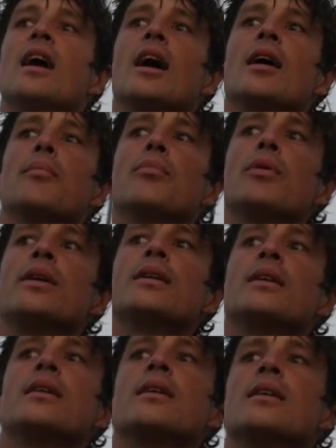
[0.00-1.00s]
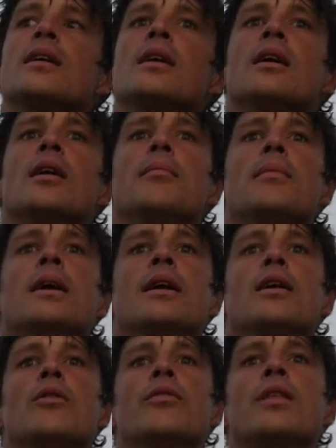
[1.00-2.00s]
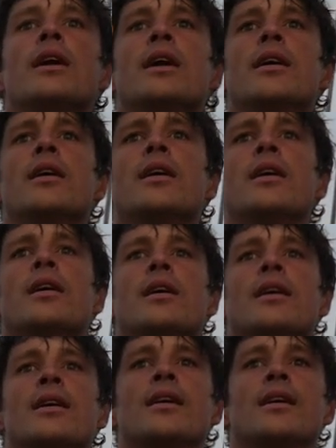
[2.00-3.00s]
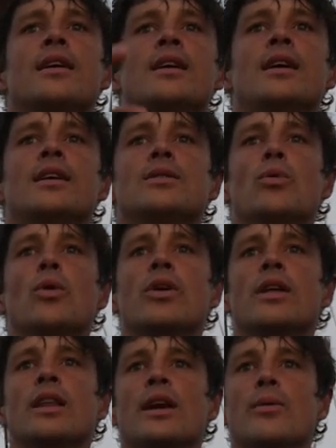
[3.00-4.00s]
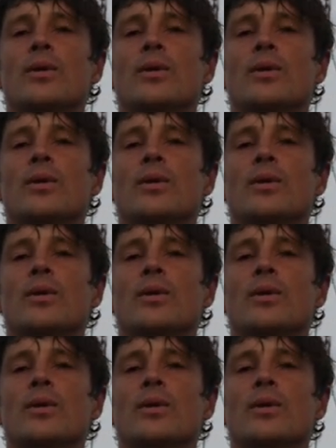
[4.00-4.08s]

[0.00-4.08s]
I appointed uh, a man over there. He's walking there